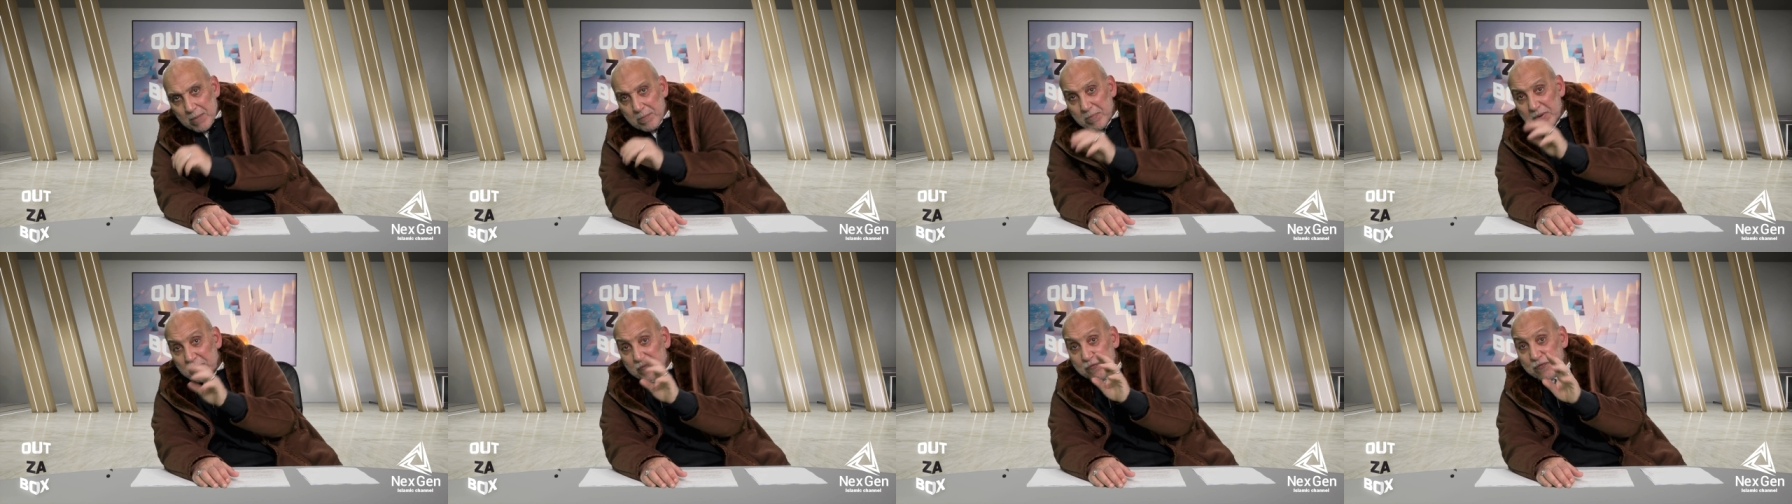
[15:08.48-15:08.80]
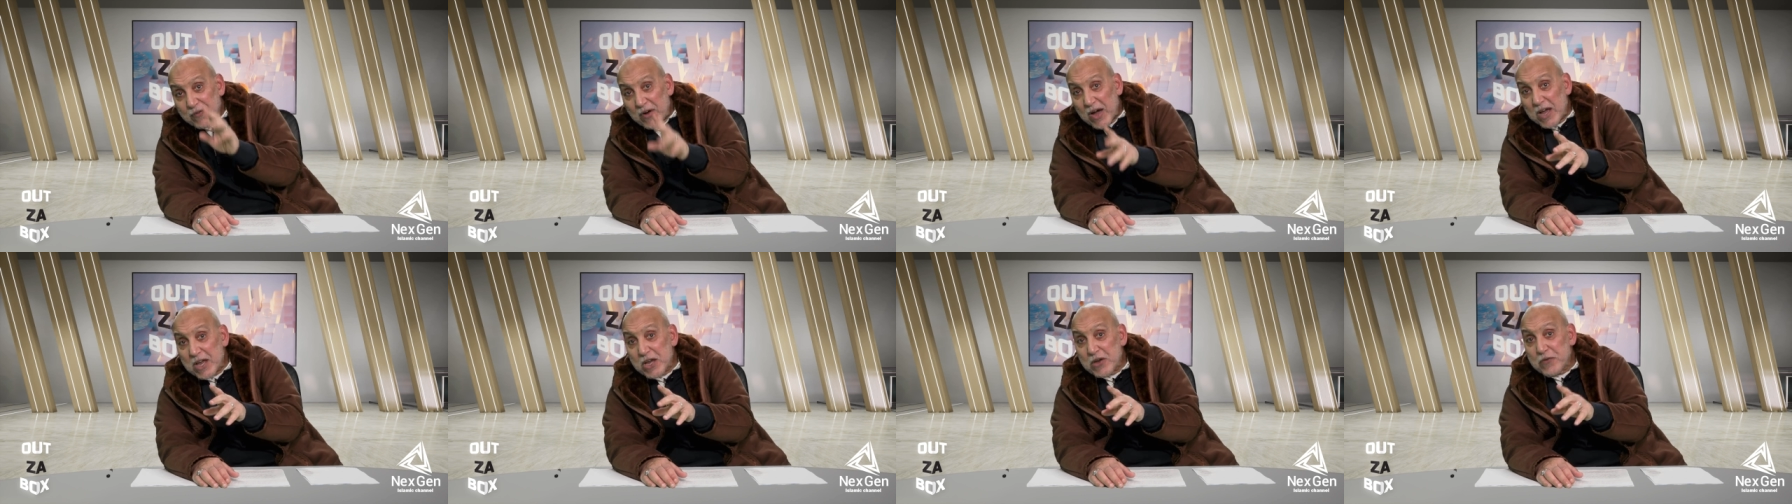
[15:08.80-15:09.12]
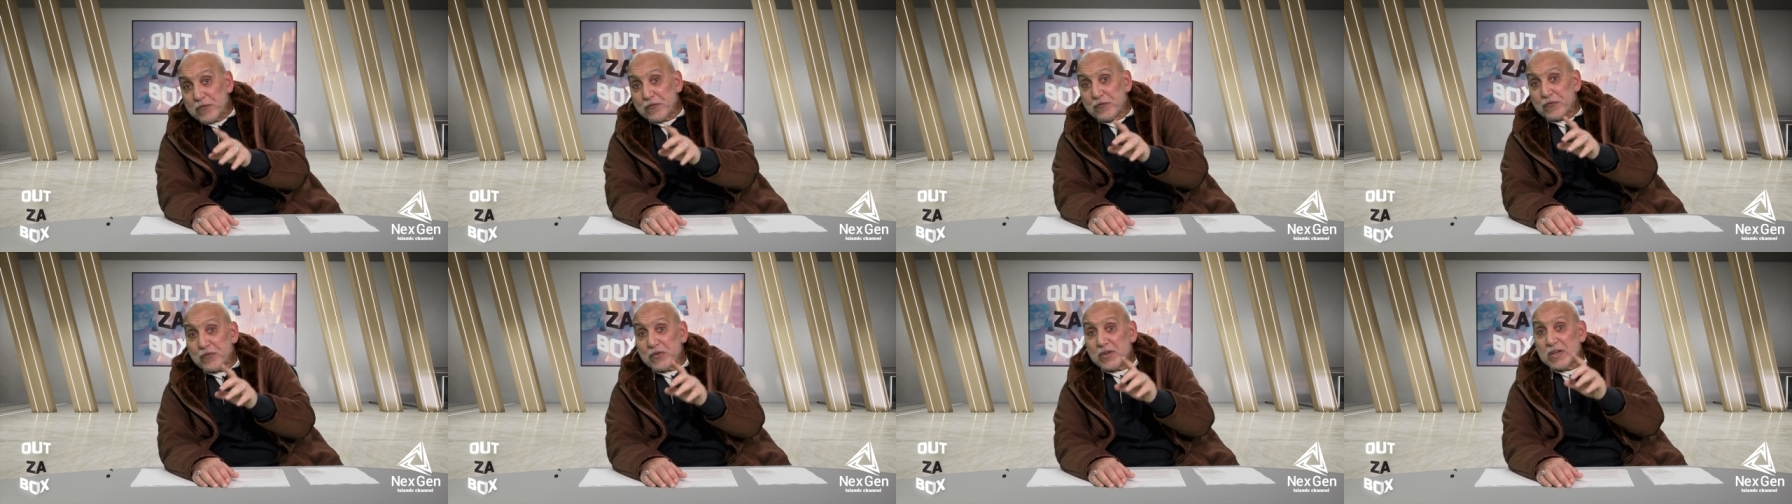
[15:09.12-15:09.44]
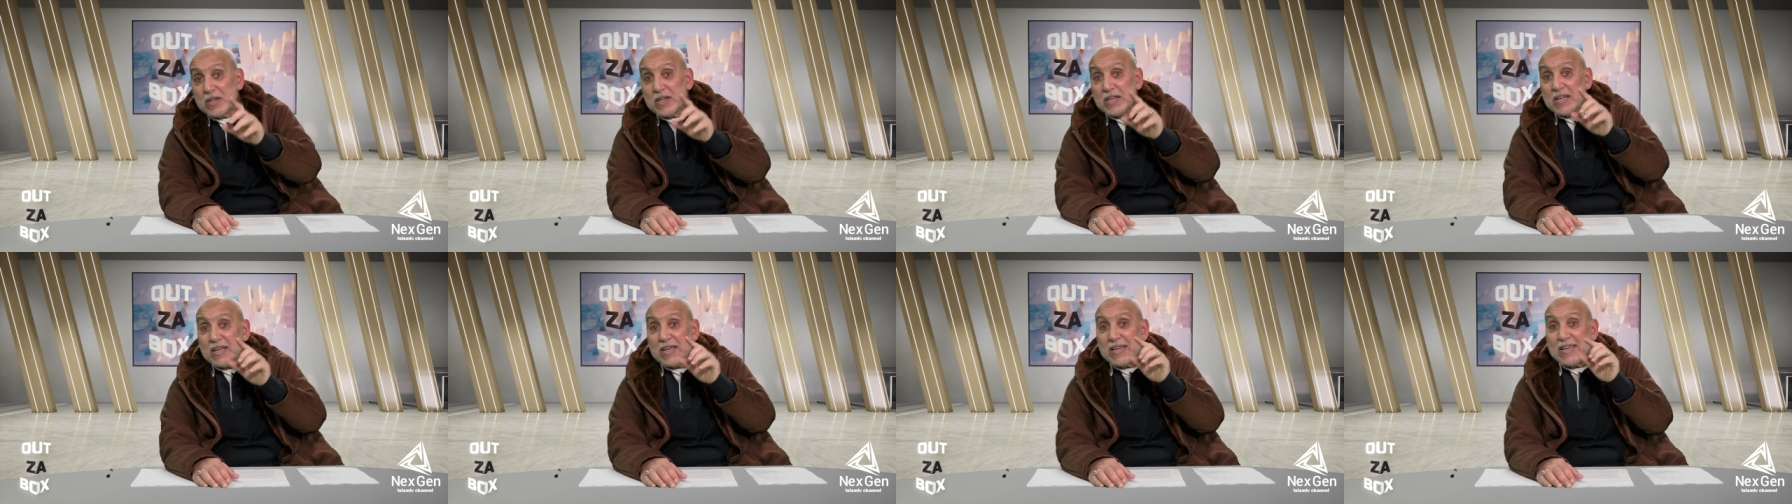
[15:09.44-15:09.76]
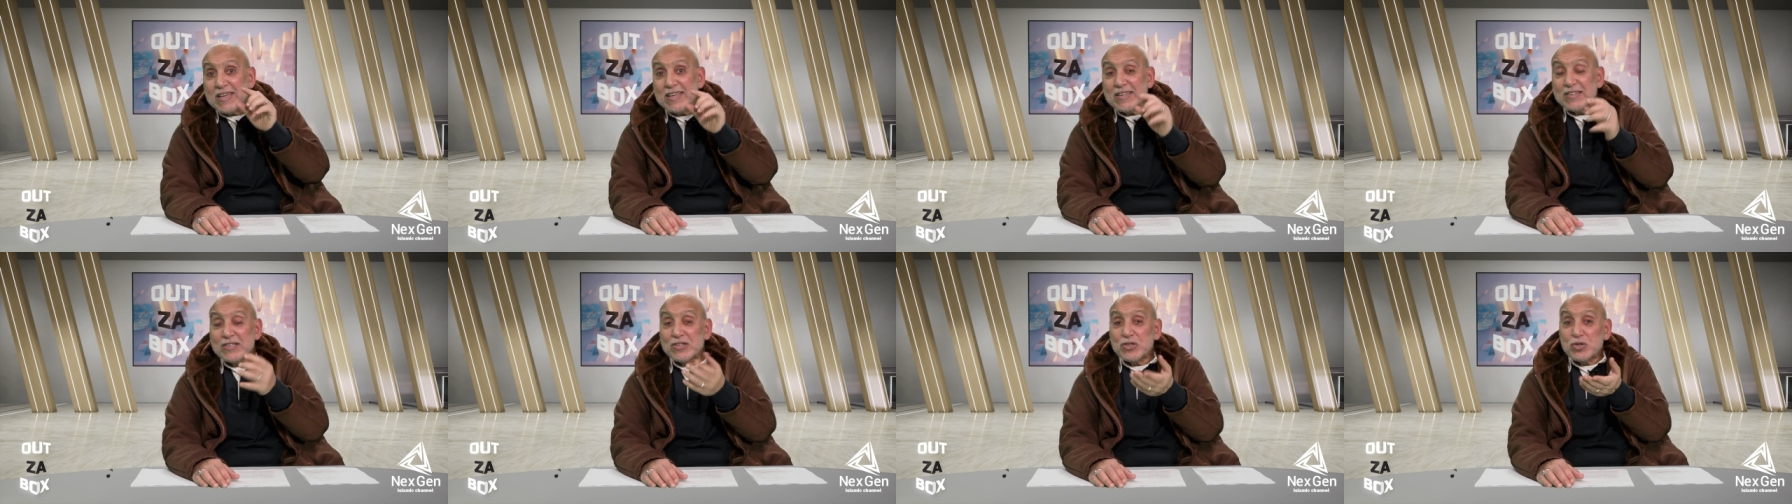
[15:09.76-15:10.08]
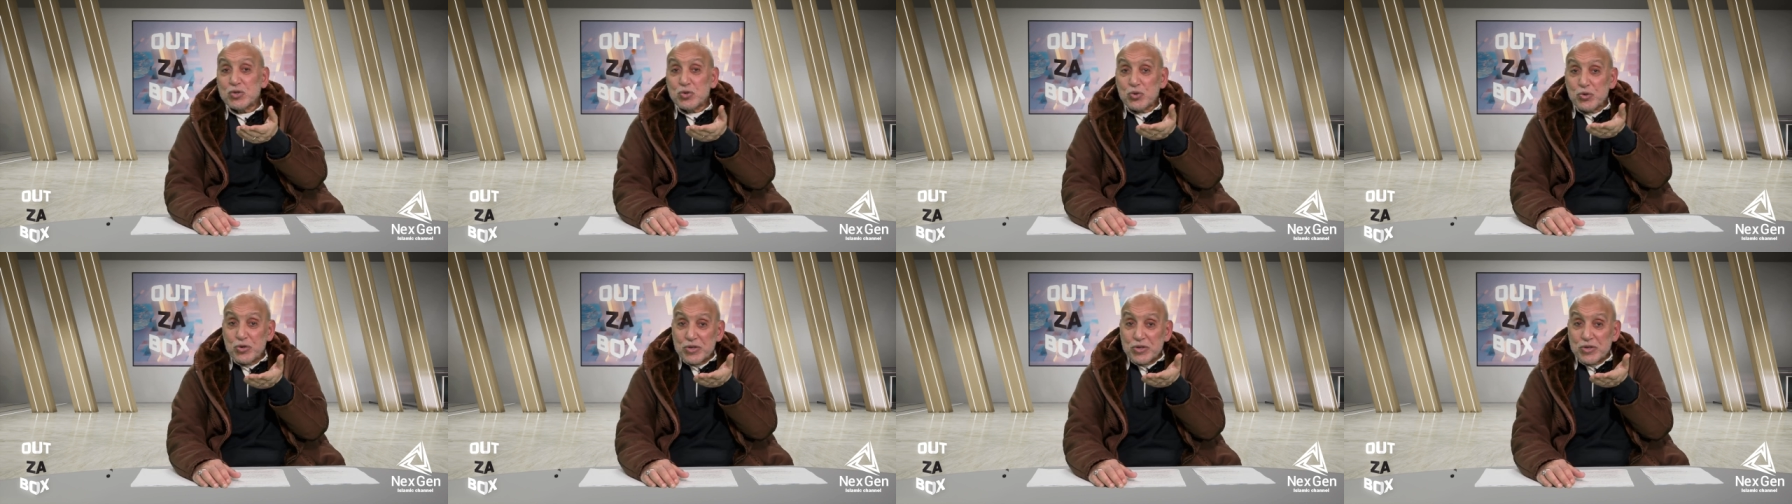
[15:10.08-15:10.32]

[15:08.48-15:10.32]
Number five is